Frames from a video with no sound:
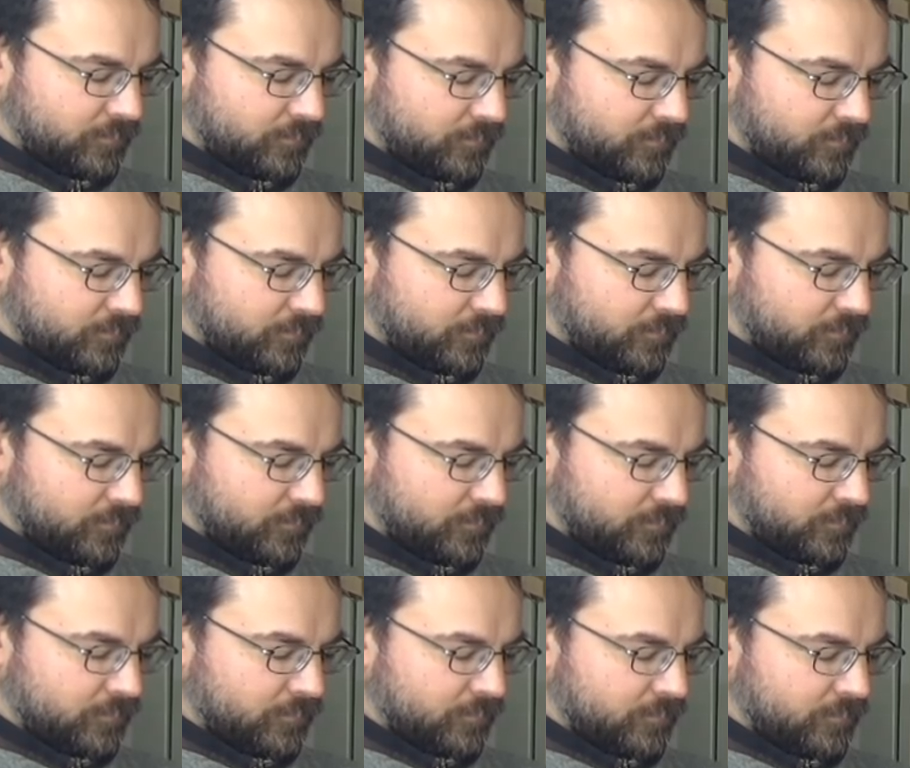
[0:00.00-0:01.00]

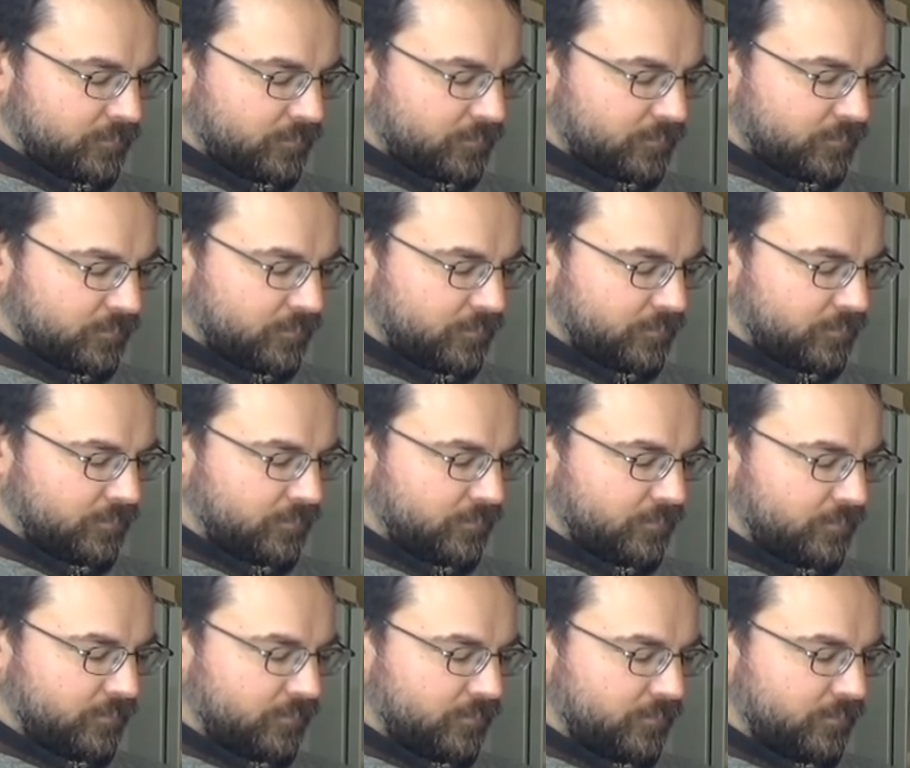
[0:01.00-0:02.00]

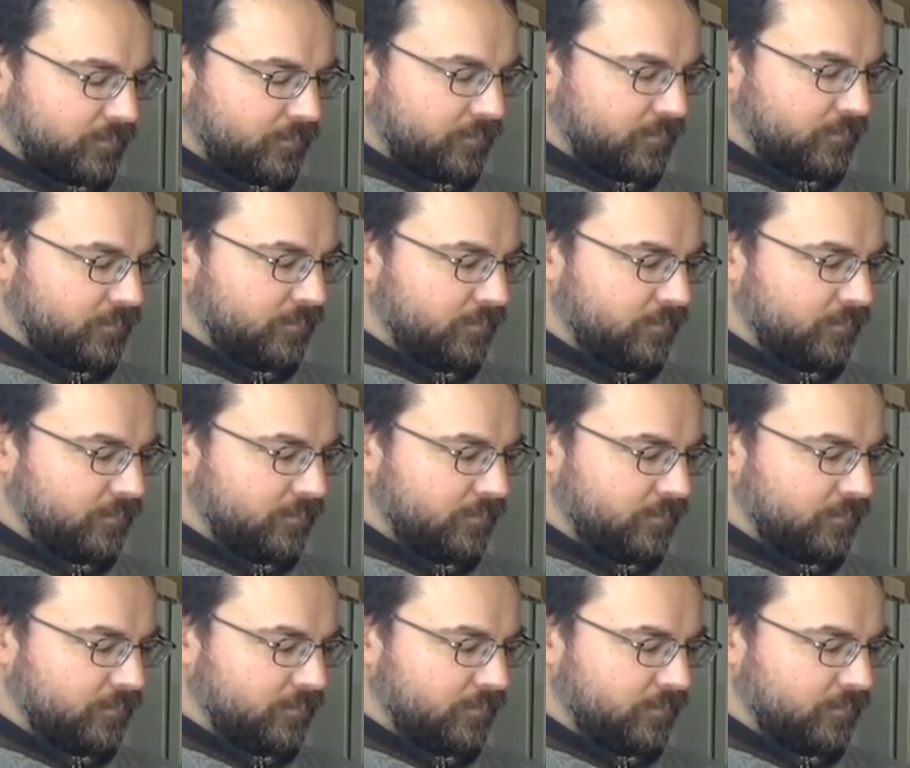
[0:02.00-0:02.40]
No words are spoken by the person on screen.